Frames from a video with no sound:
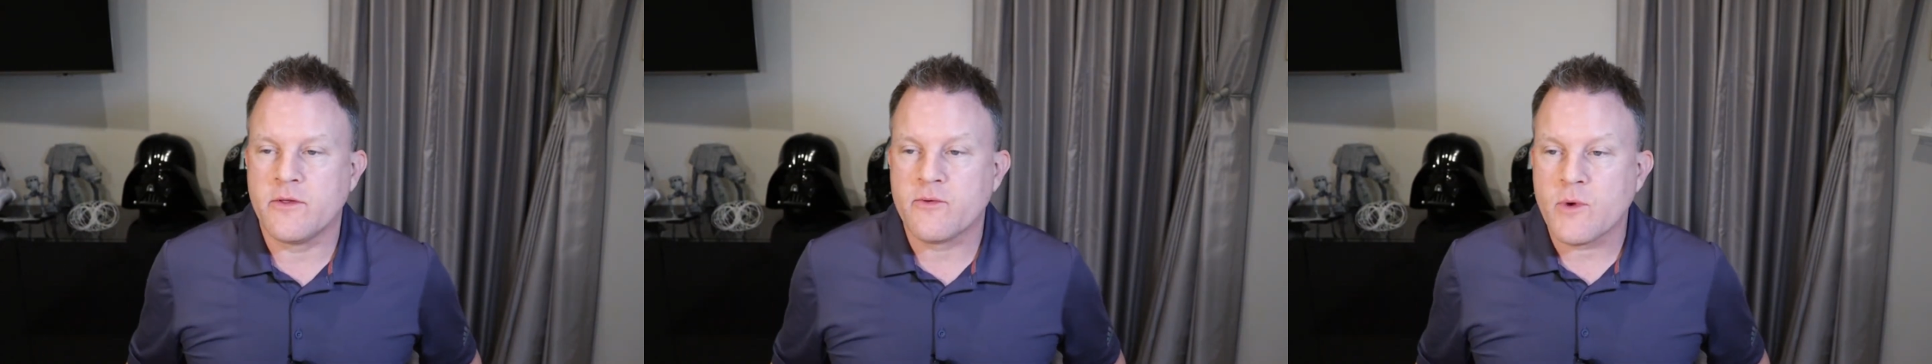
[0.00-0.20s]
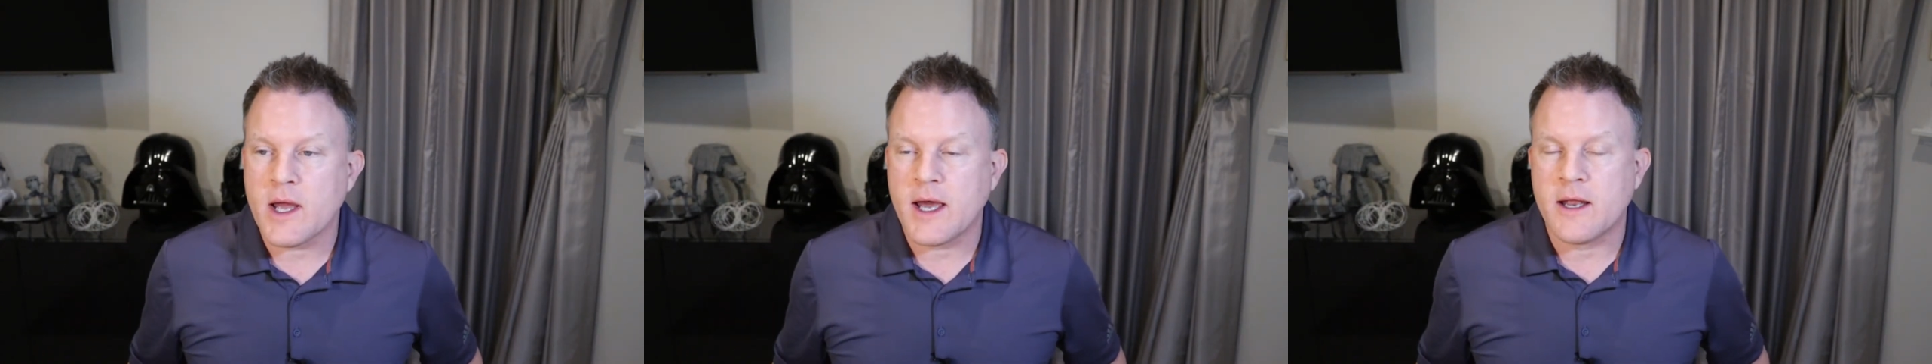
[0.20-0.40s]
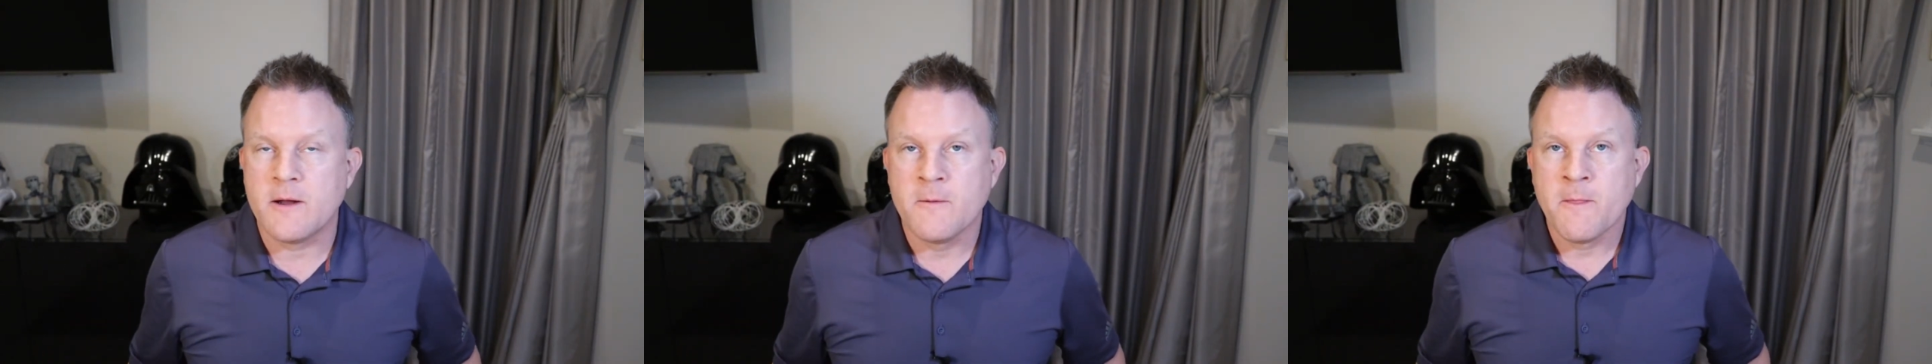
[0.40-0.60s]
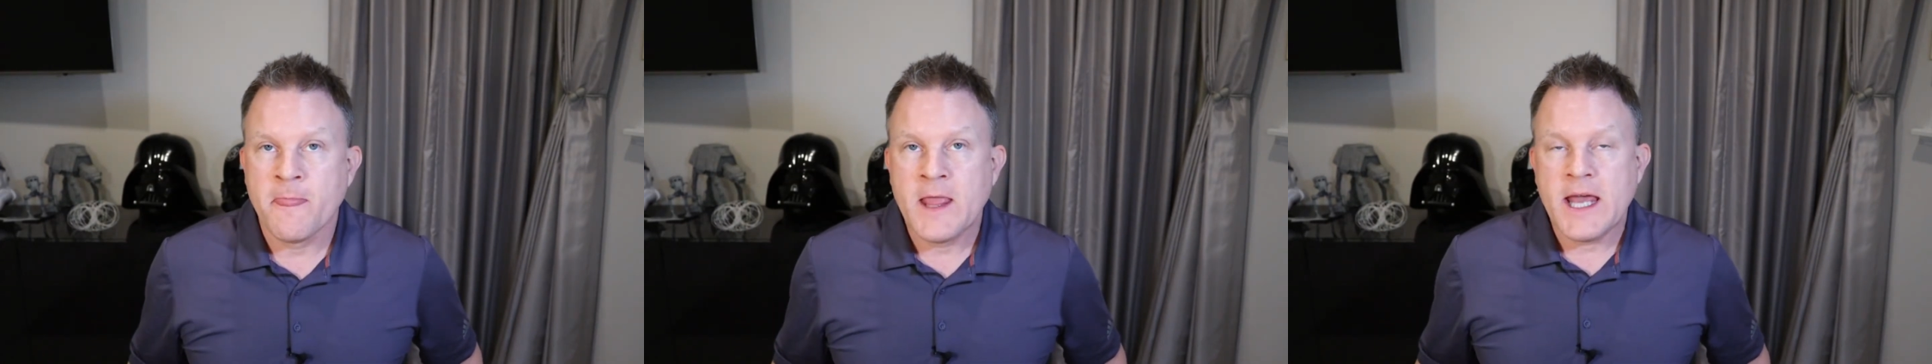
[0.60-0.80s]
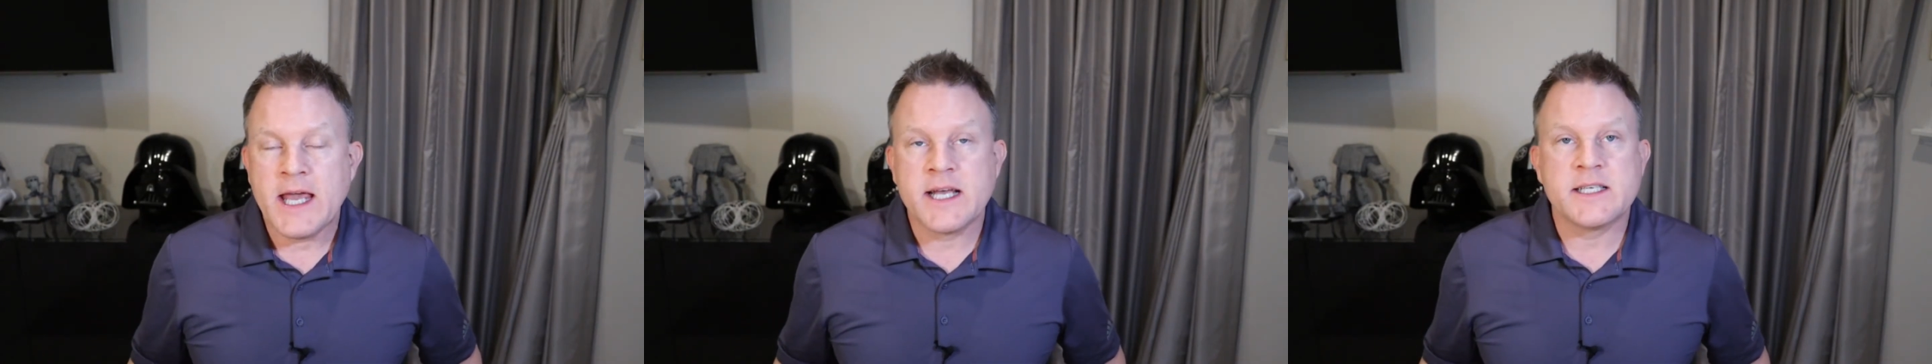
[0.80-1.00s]
thread,
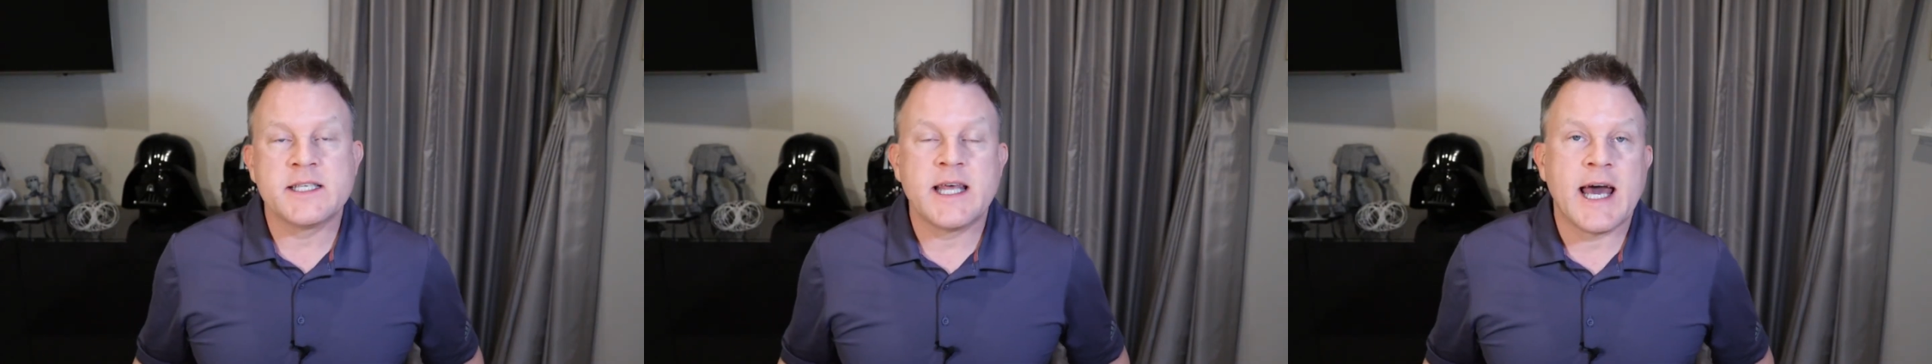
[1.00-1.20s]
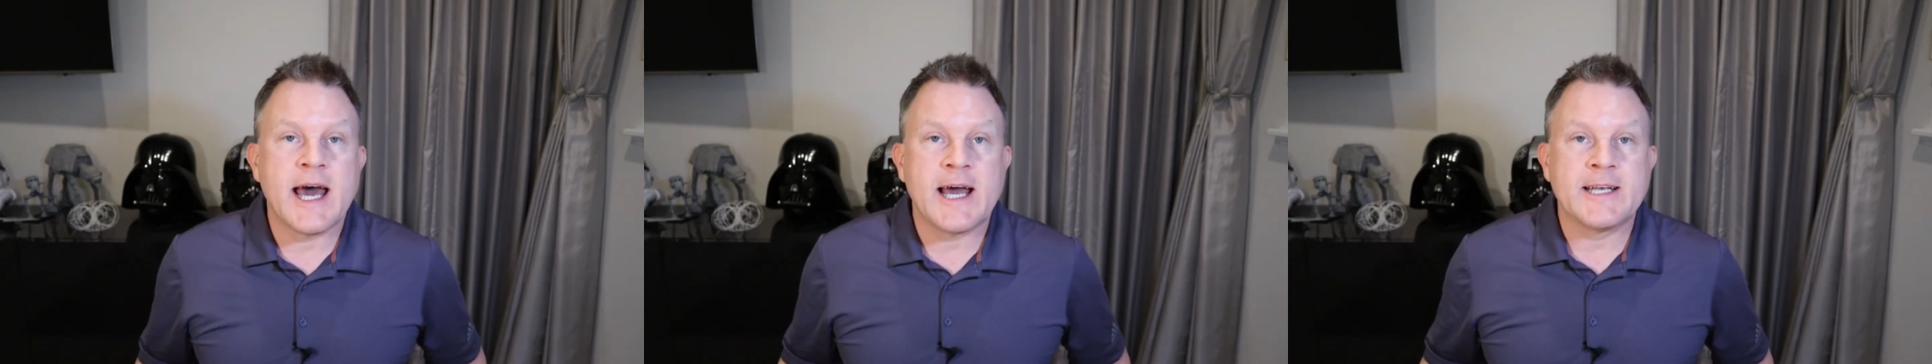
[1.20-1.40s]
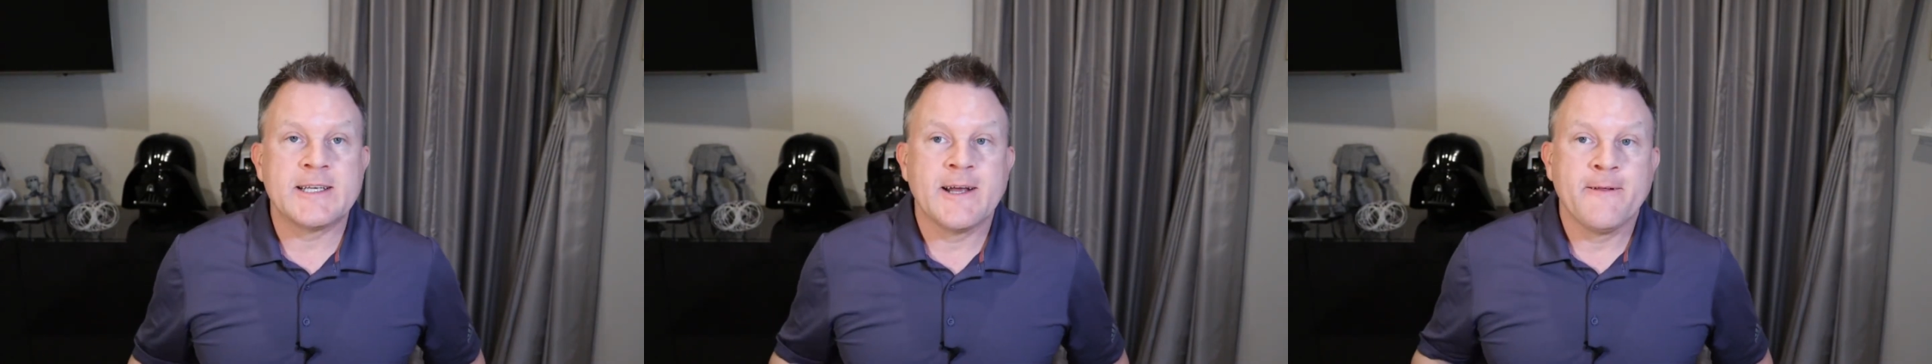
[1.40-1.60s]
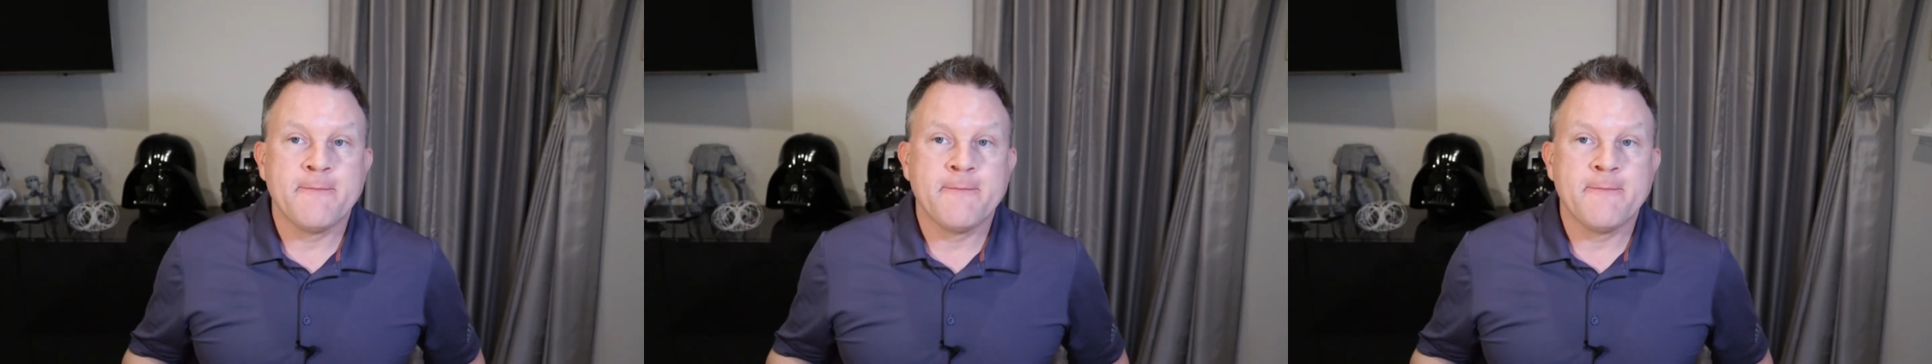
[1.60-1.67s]
is that